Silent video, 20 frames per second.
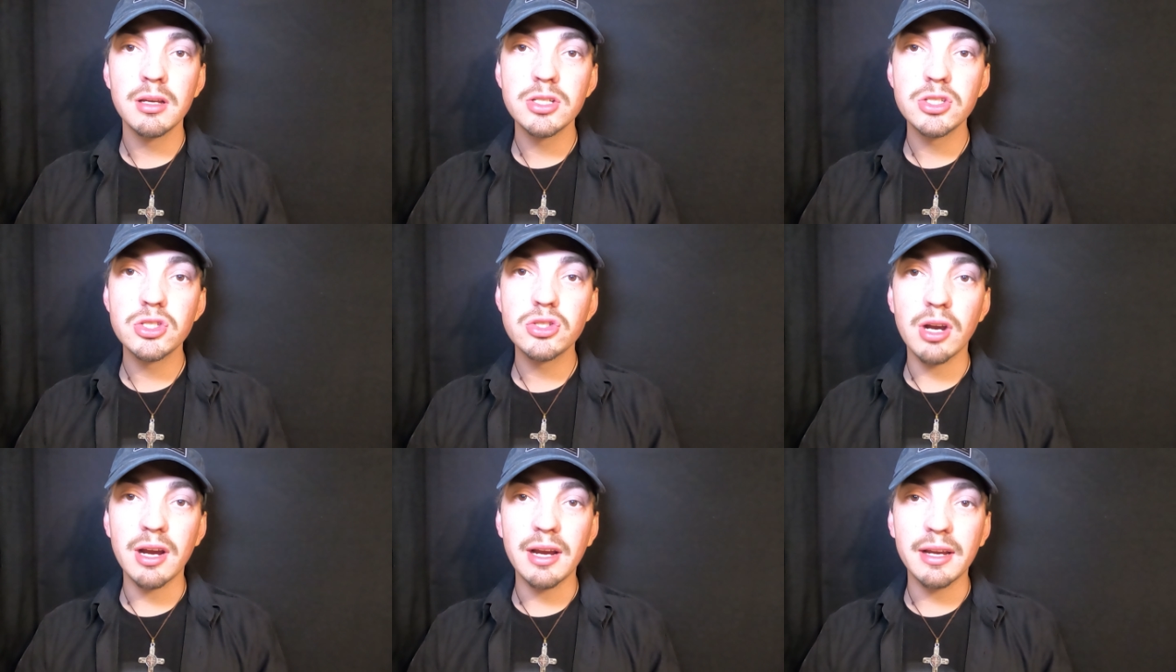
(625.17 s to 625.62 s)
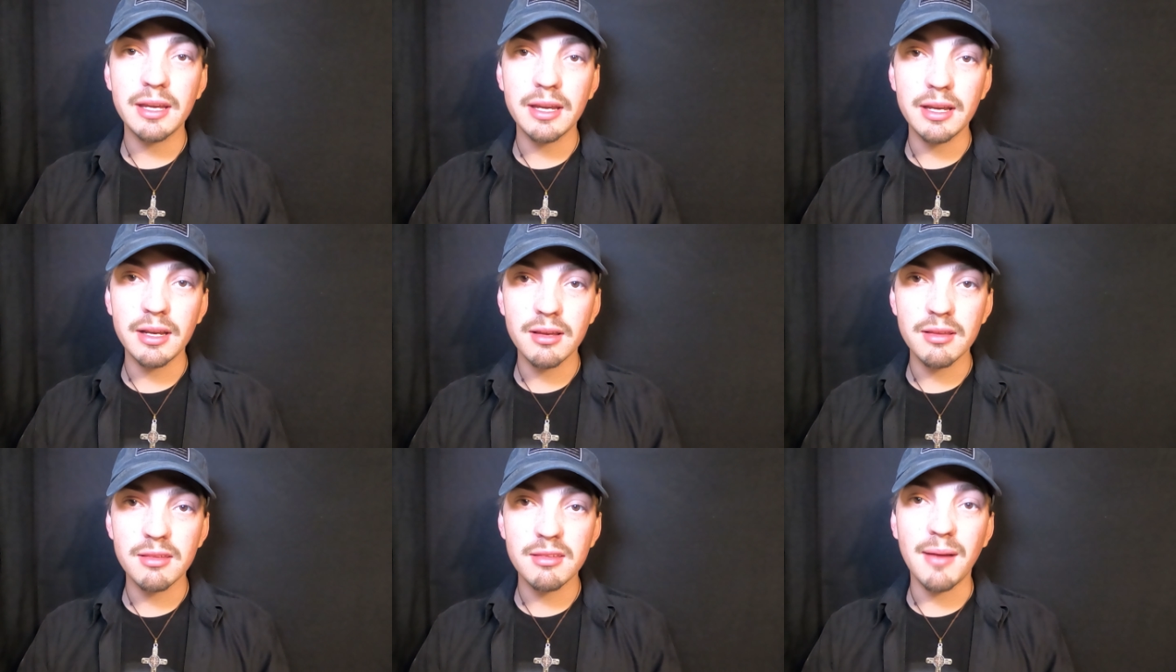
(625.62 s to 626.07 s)

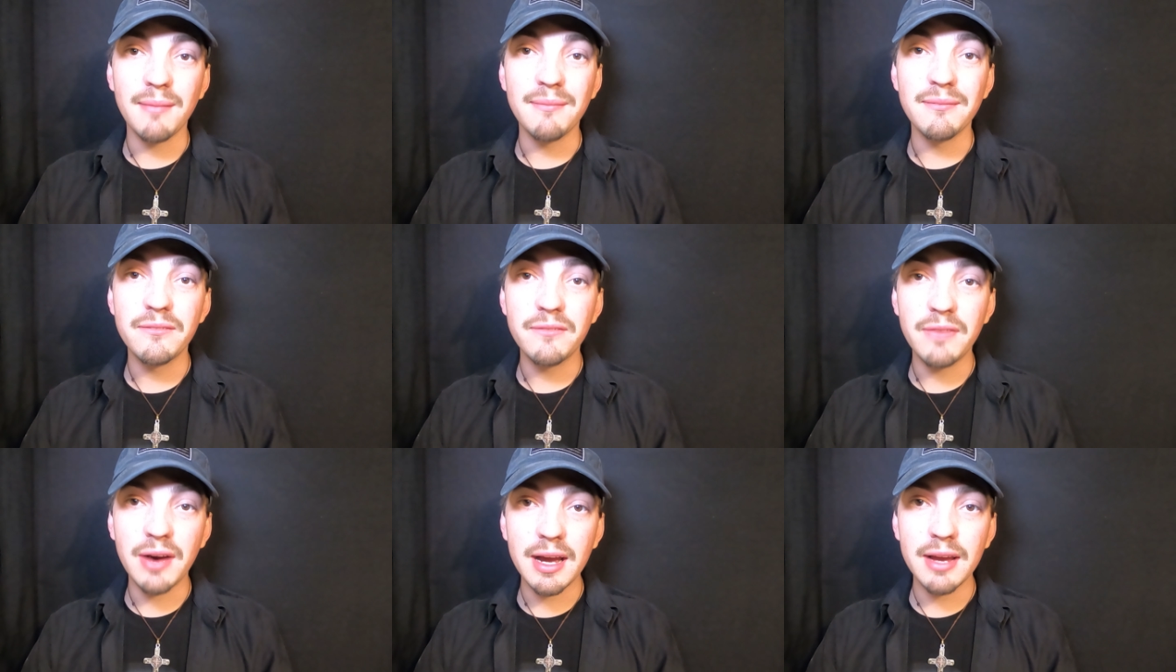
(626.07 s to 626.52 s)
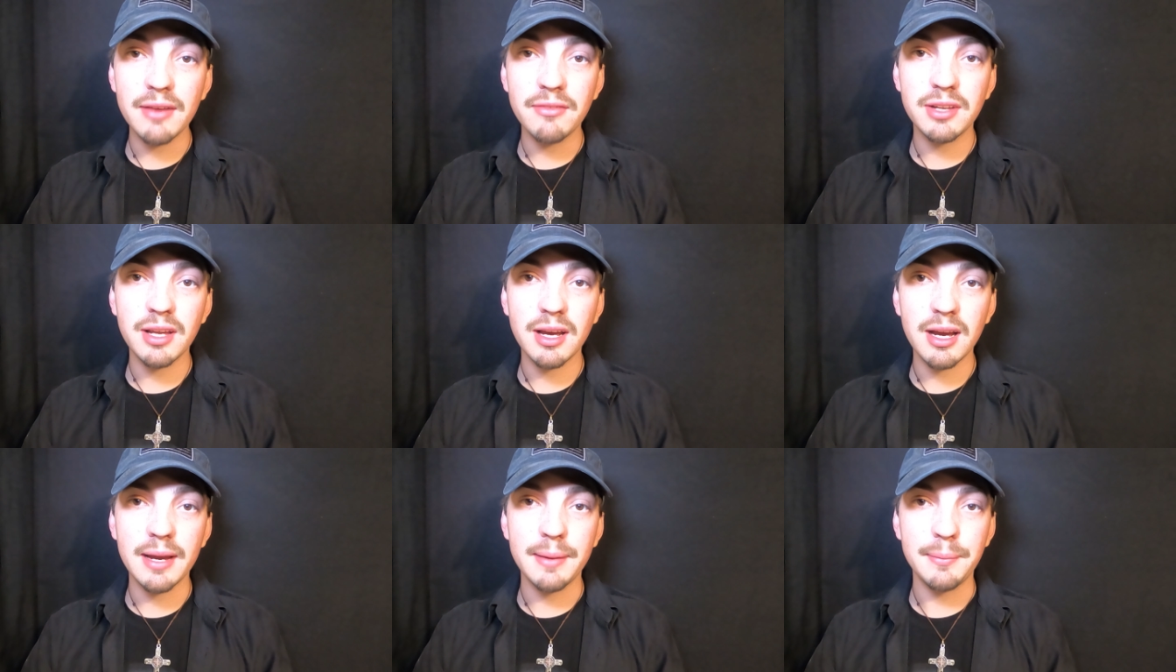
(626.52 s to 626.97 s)
striking Hasan 5
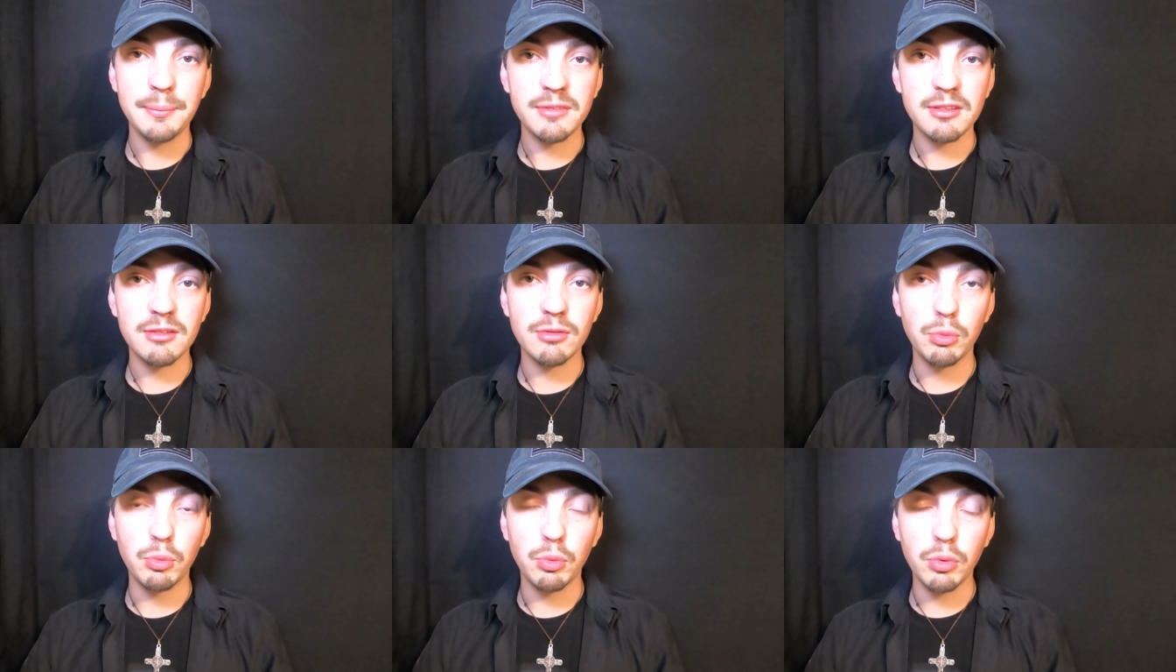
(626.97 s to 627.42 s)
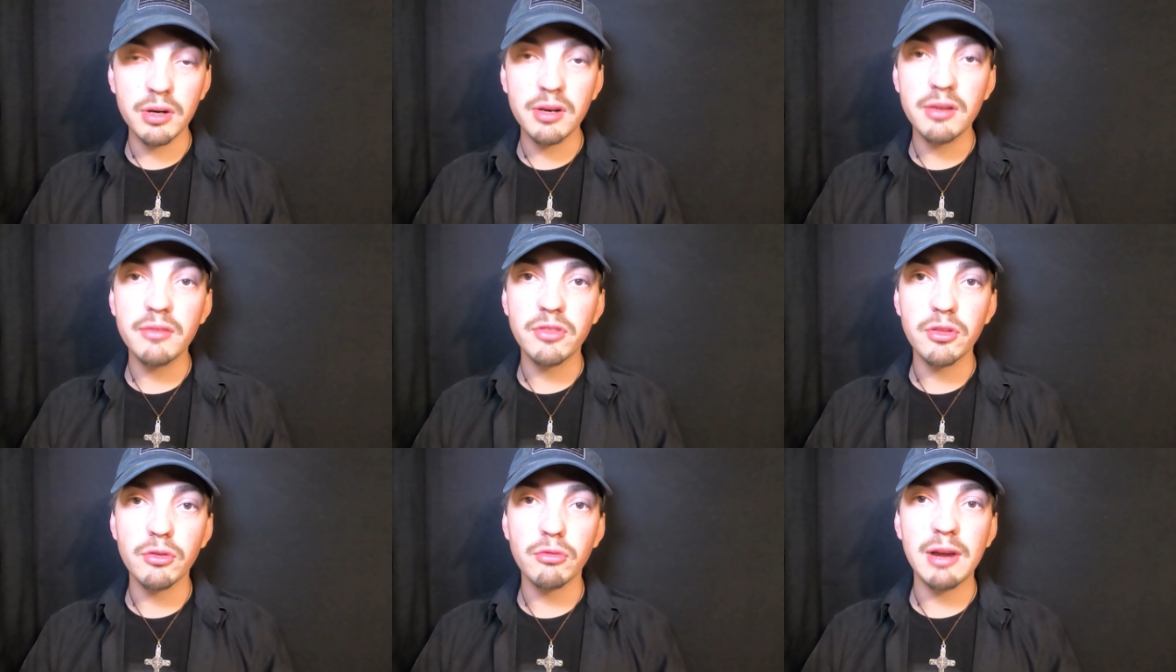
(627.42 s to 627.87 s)
times, one
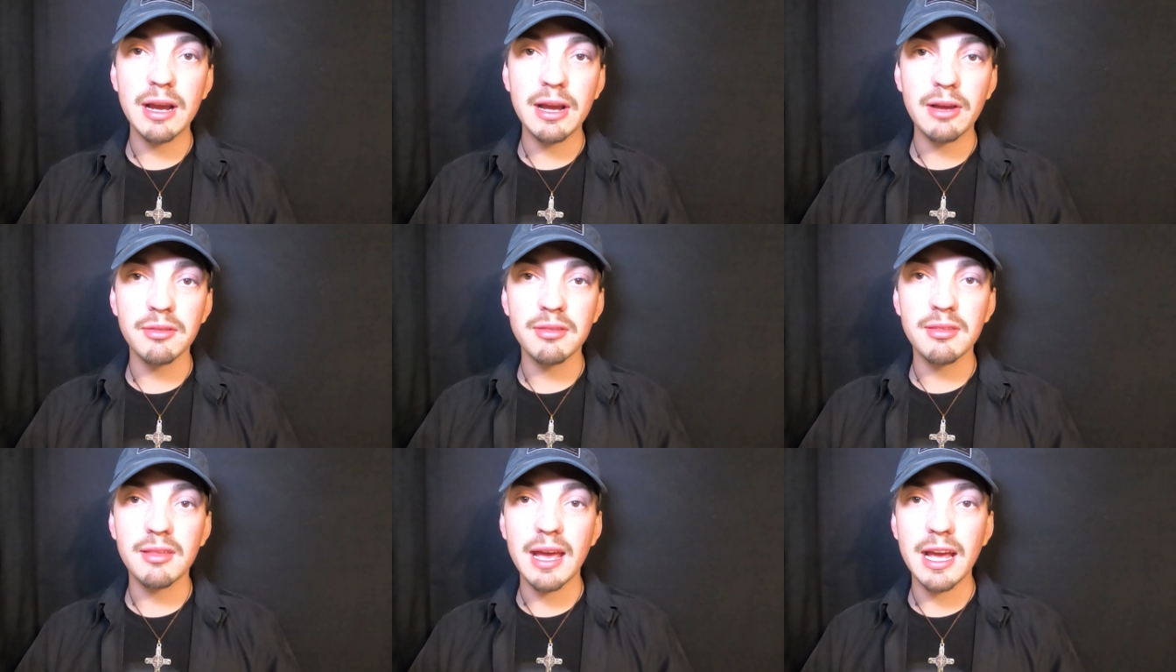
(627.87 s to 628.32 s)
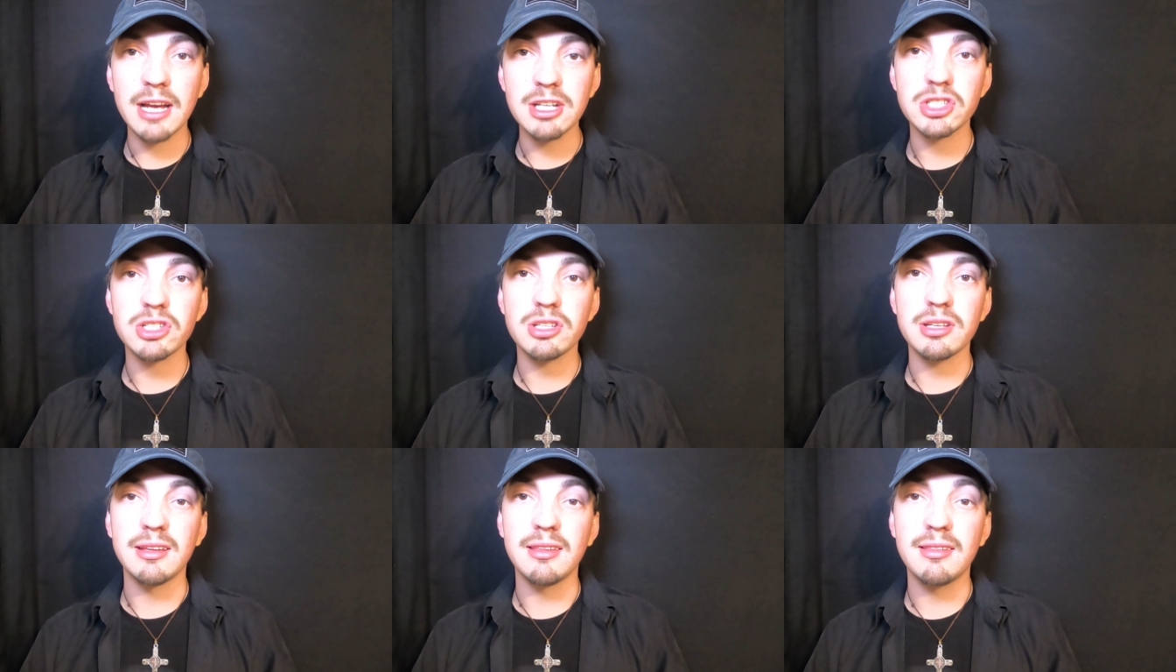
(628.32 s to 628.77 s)
of the rounds
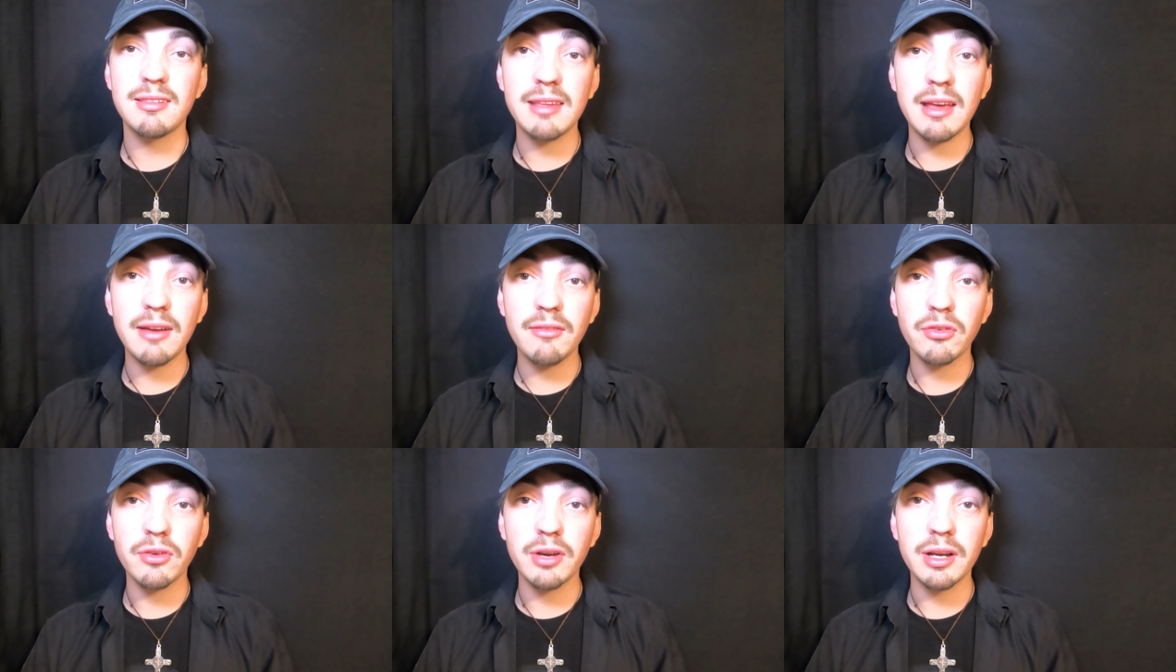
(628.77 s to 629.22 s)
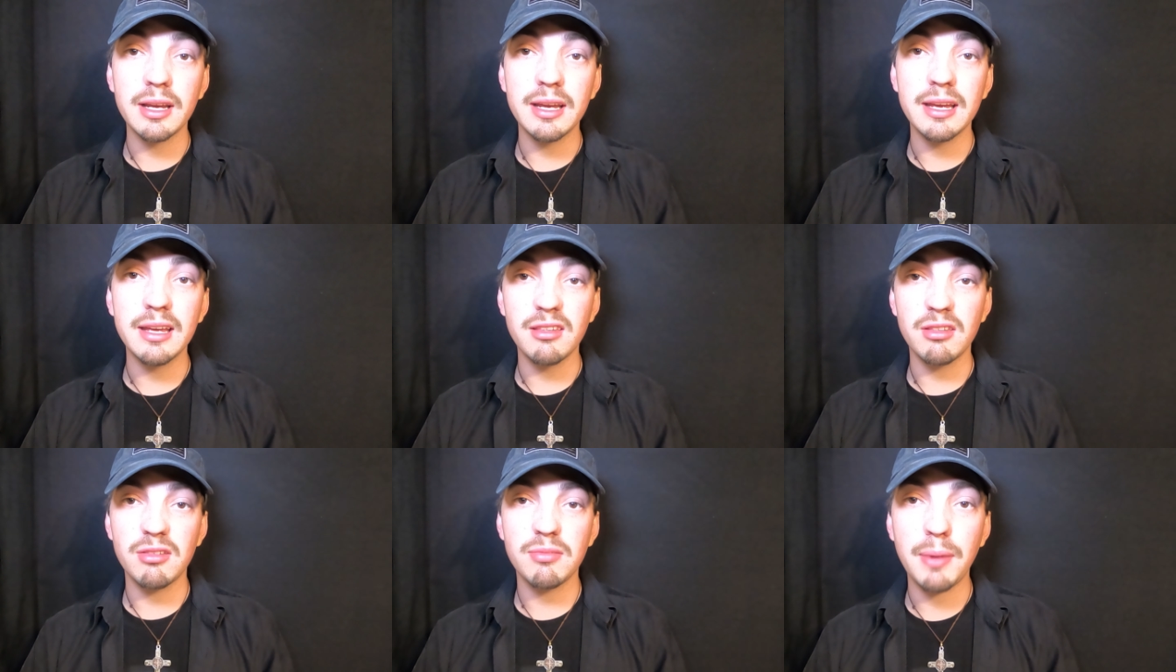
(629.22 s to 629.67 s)
actually severing
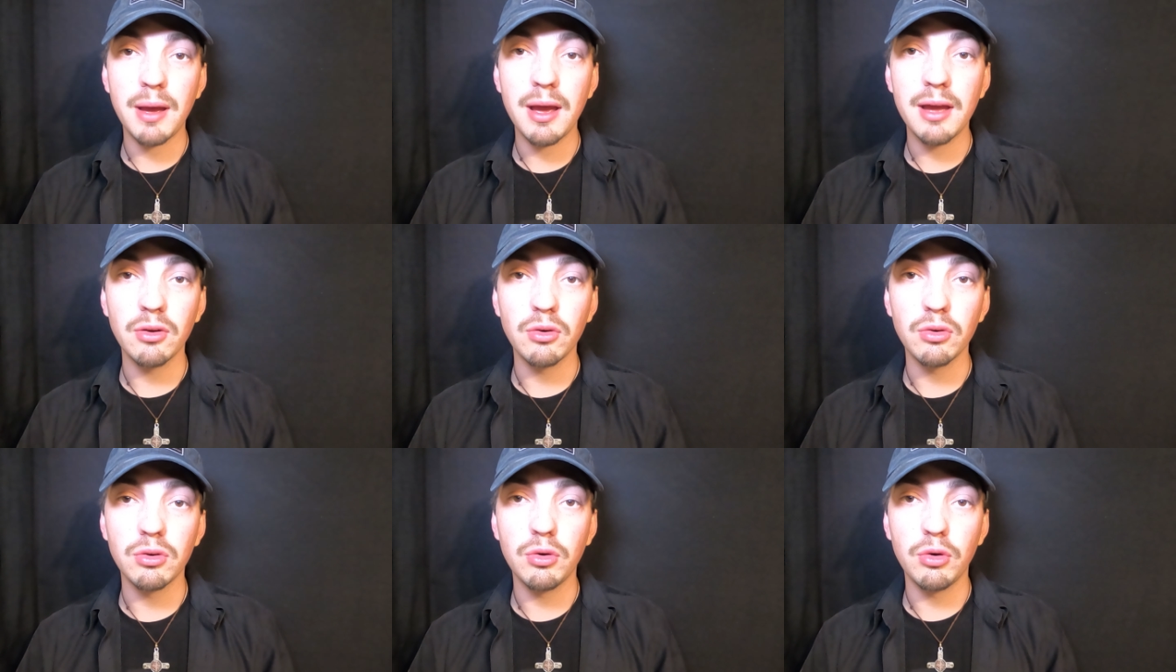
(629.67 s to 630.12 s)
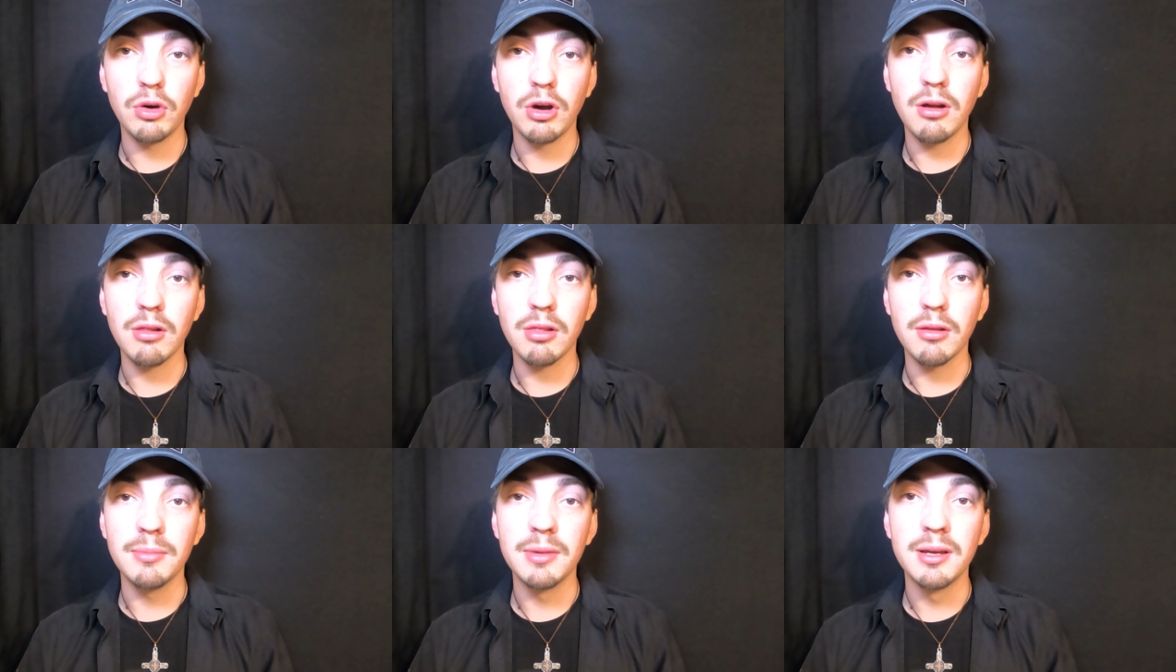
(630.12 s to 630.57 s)
his spinal
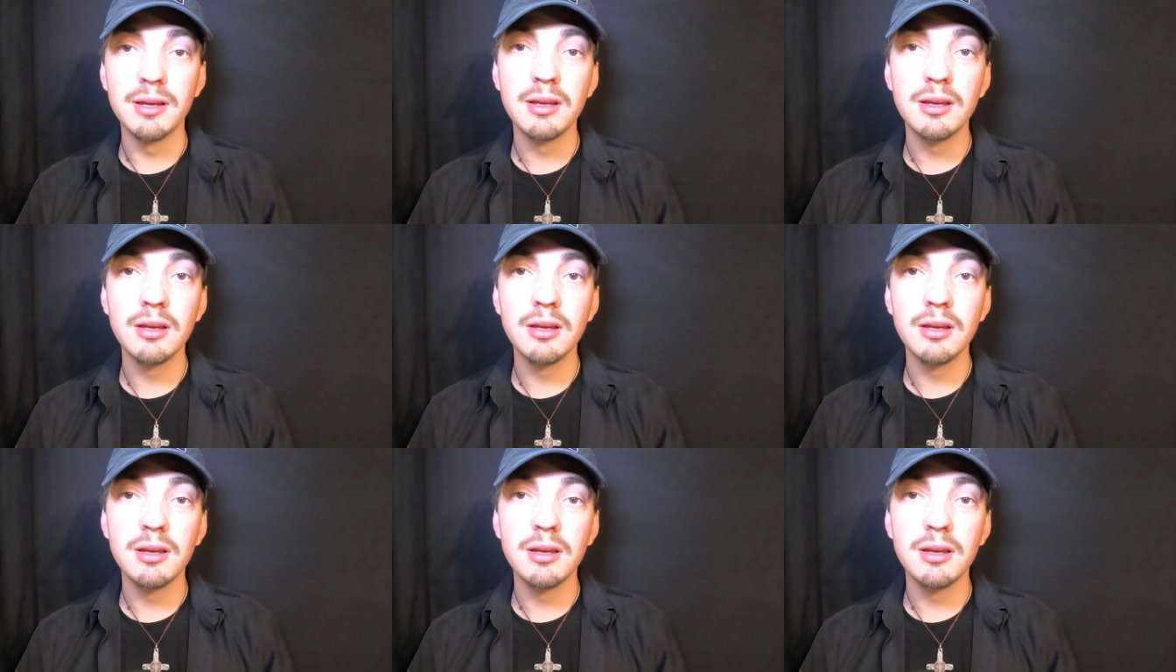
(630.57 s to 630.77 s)
column,